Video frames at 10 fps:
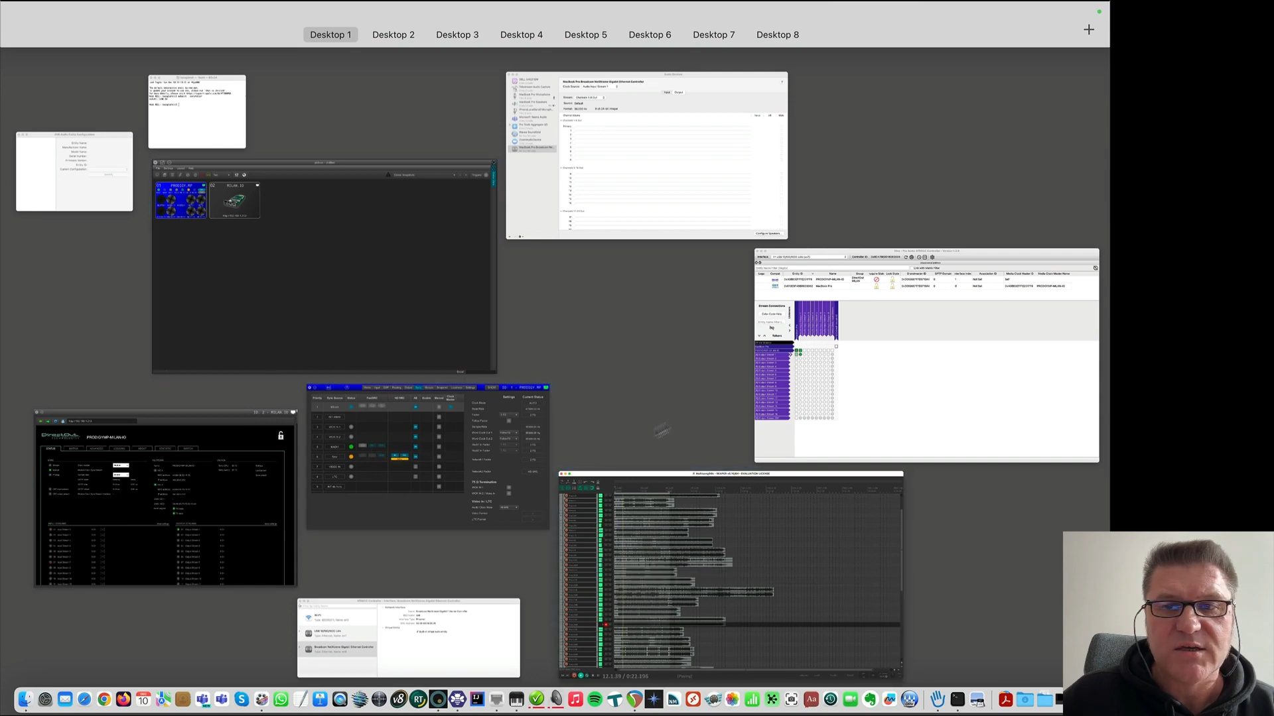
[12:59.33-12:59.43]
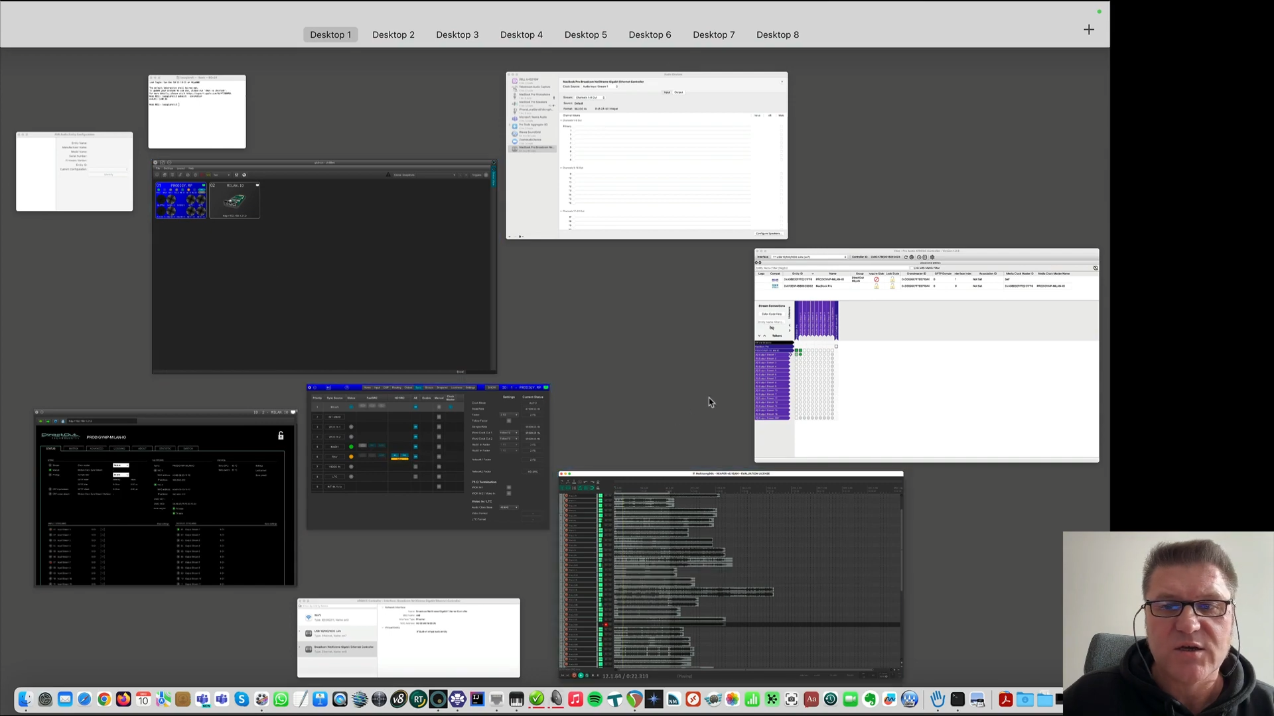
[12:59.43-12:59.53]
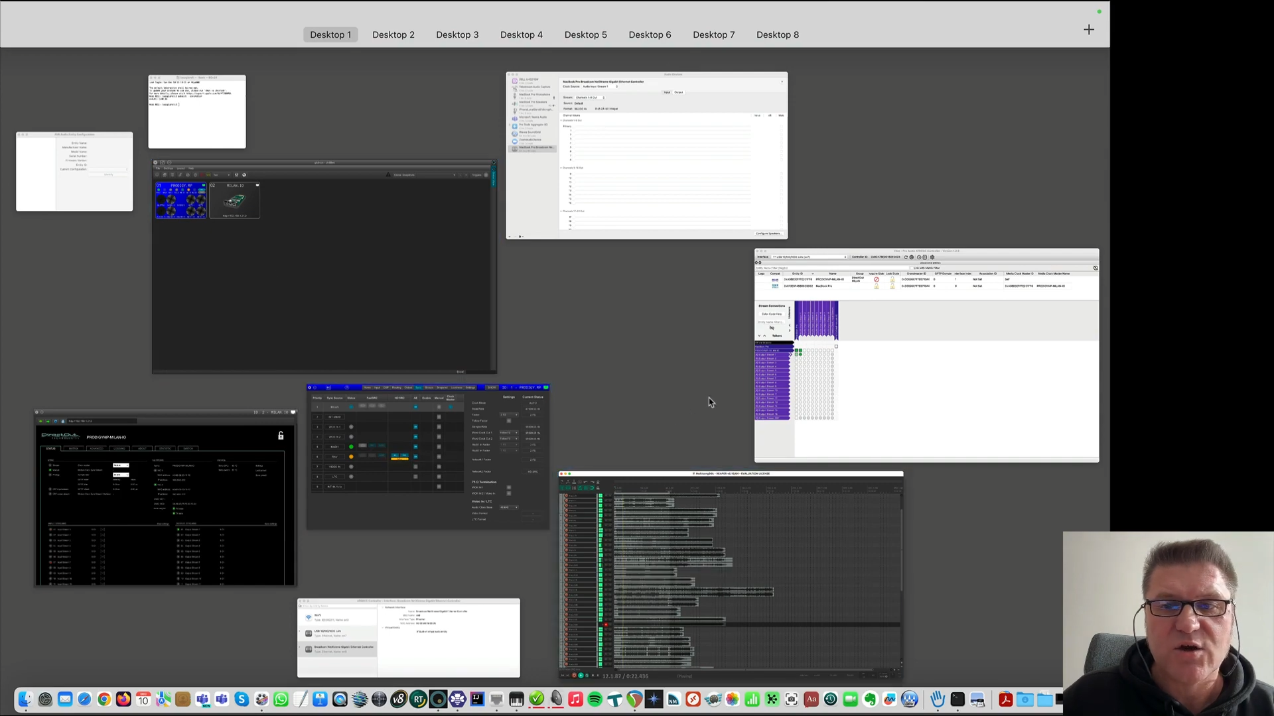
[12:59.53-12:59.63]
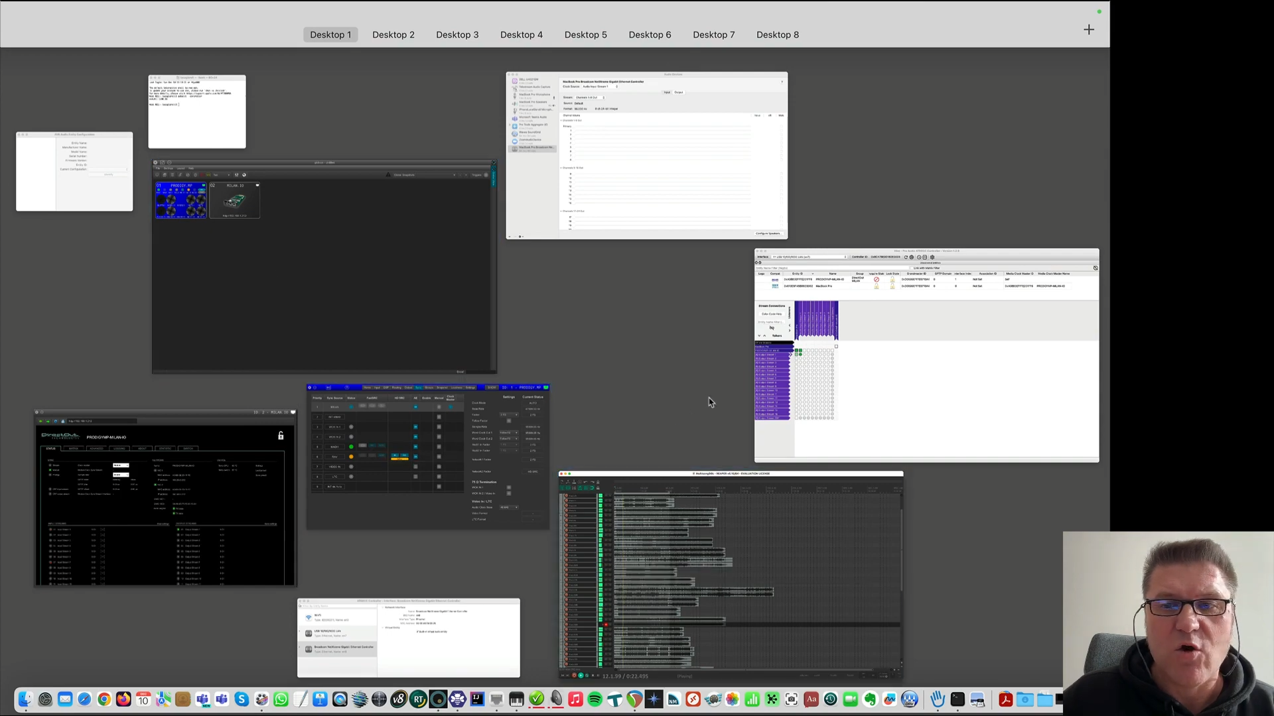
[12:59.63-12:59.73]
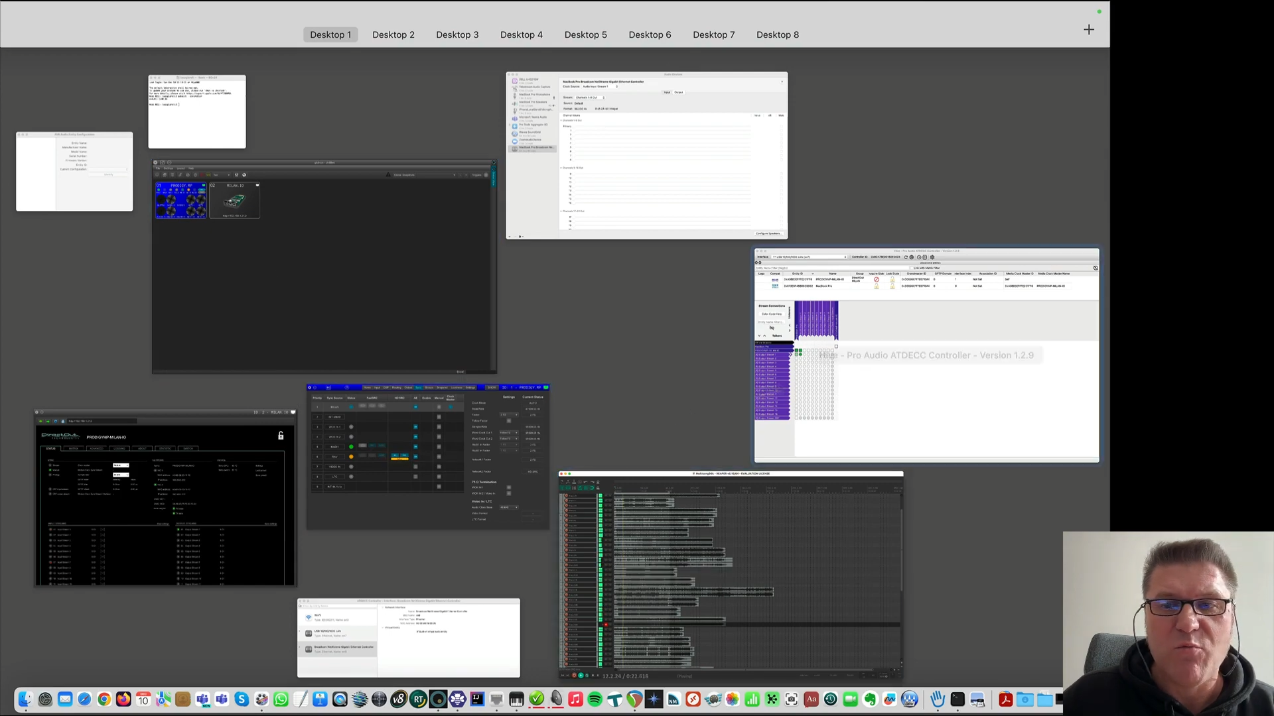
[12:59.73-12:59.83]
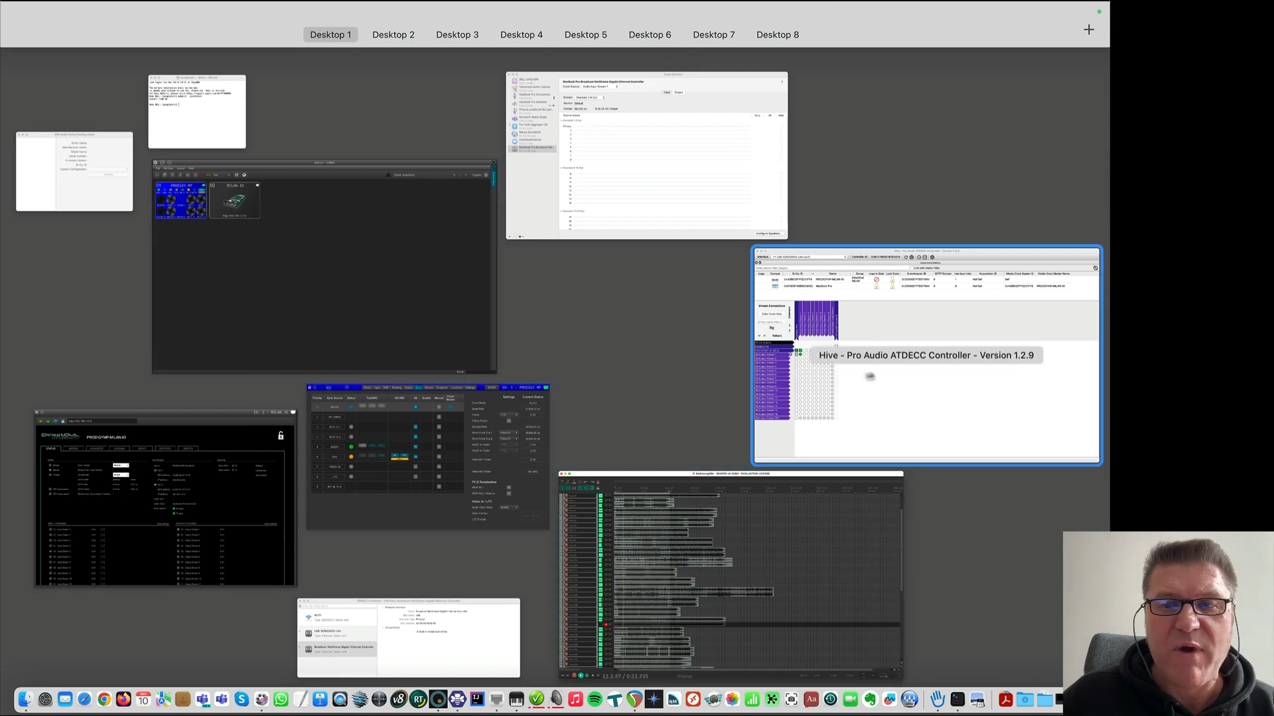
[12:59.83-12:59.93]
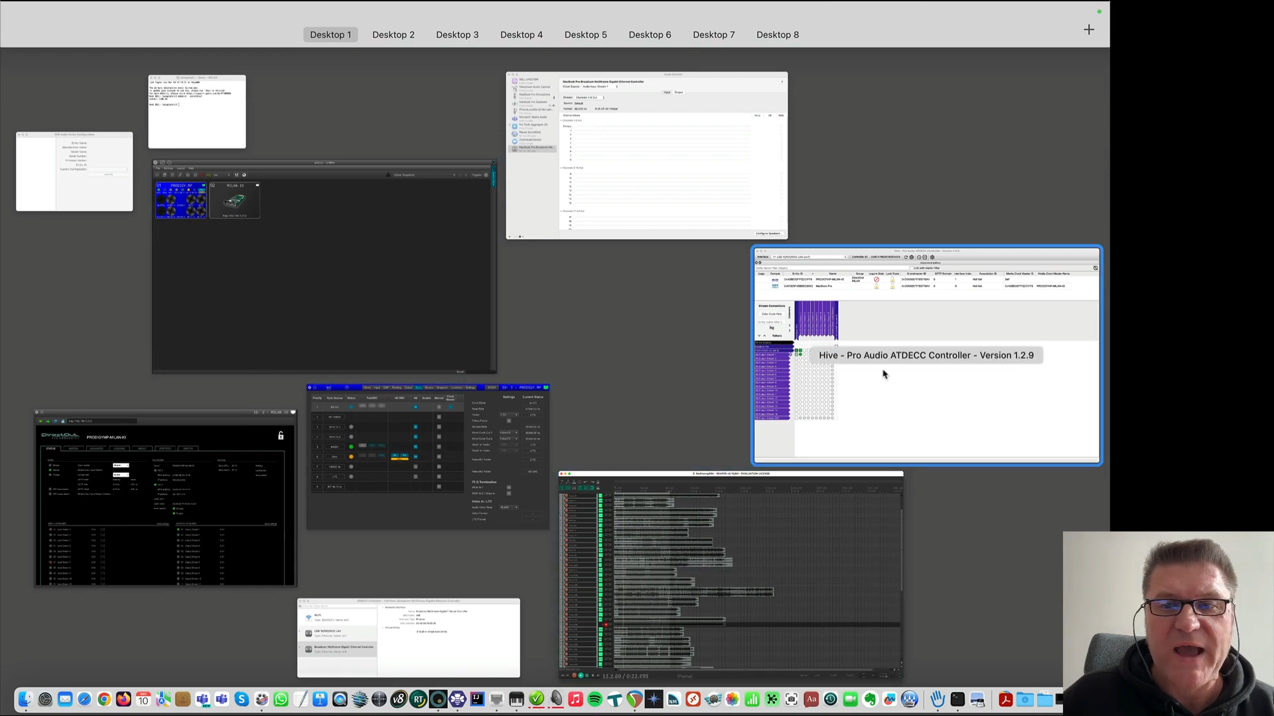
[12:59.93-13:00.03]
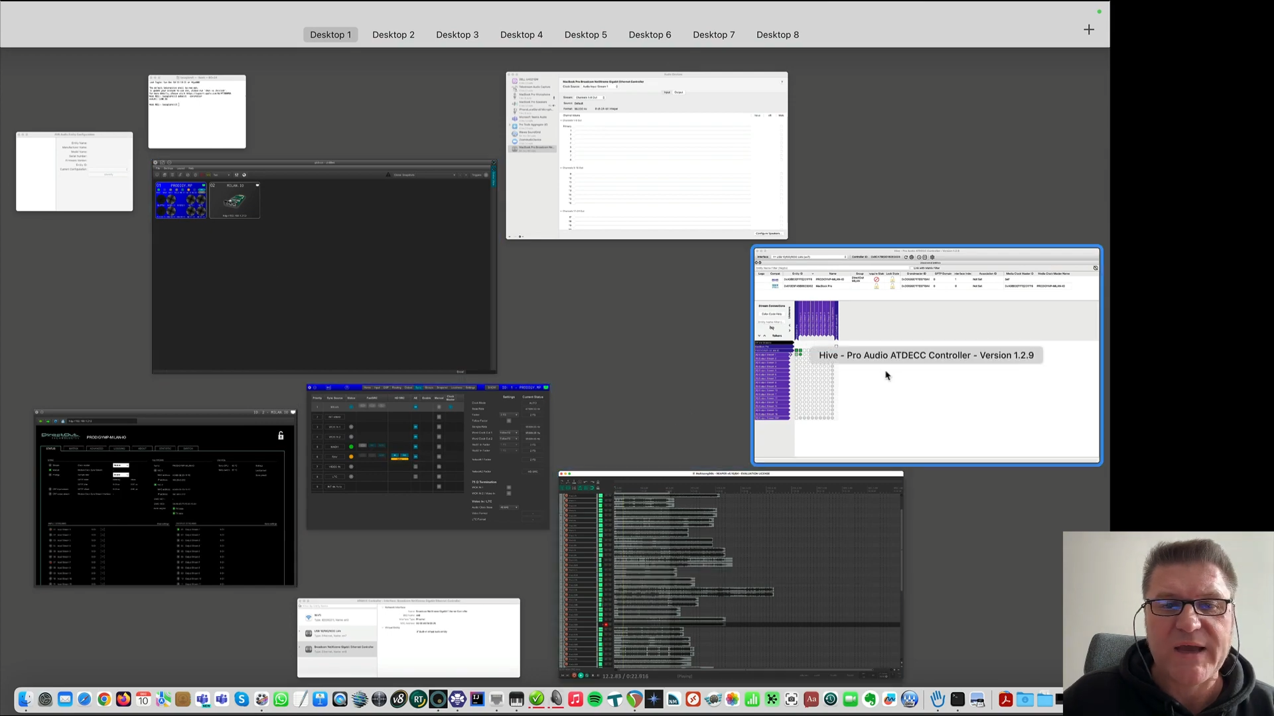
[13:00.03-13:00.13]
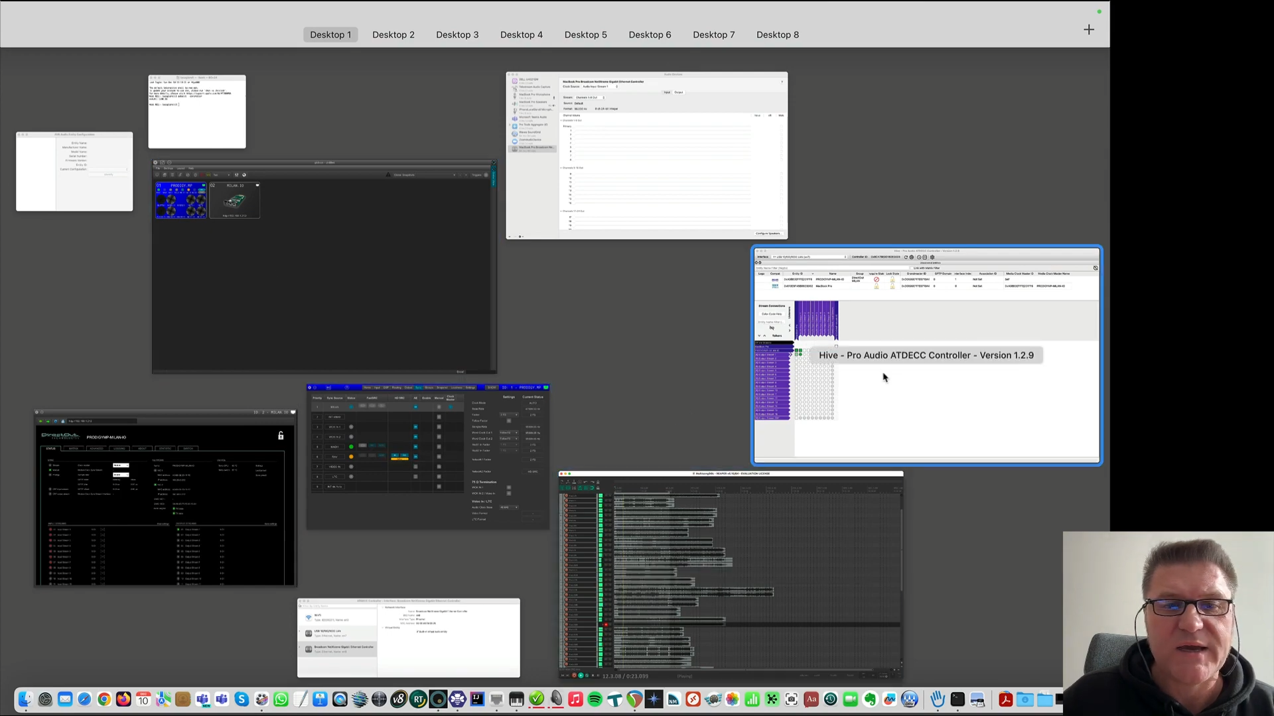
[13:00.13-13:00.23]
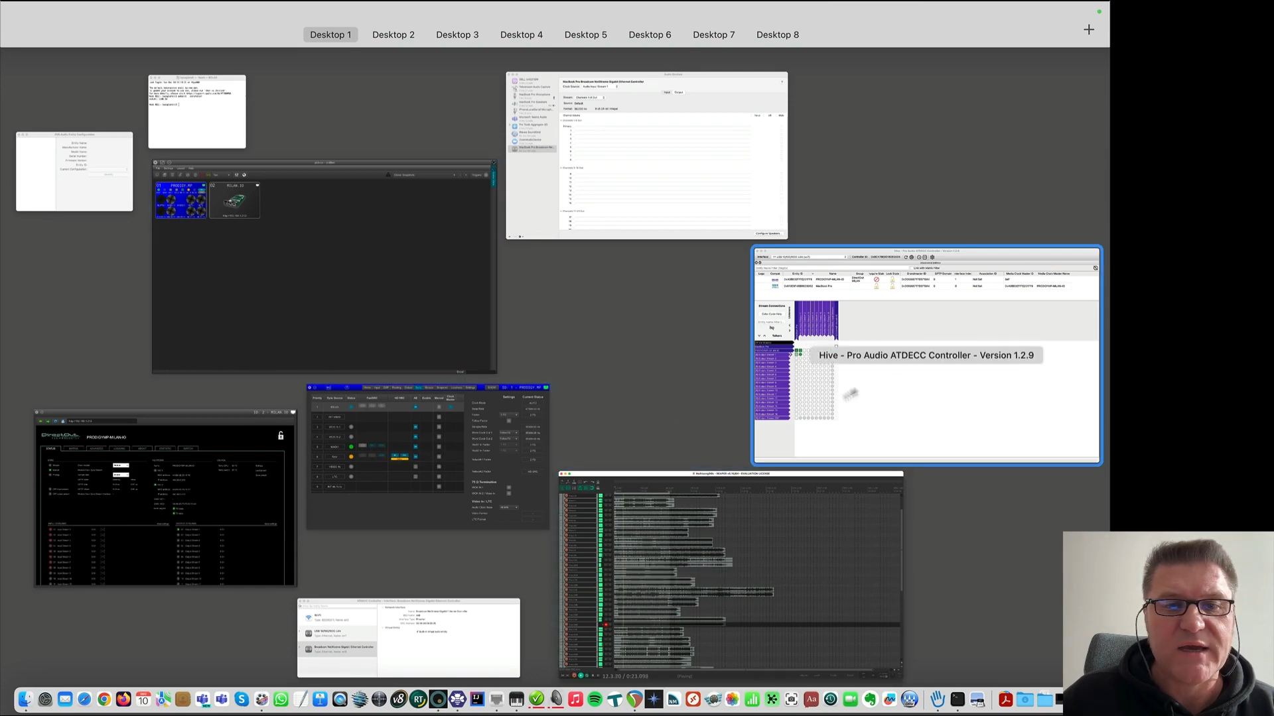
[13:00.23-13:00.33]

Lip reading: go back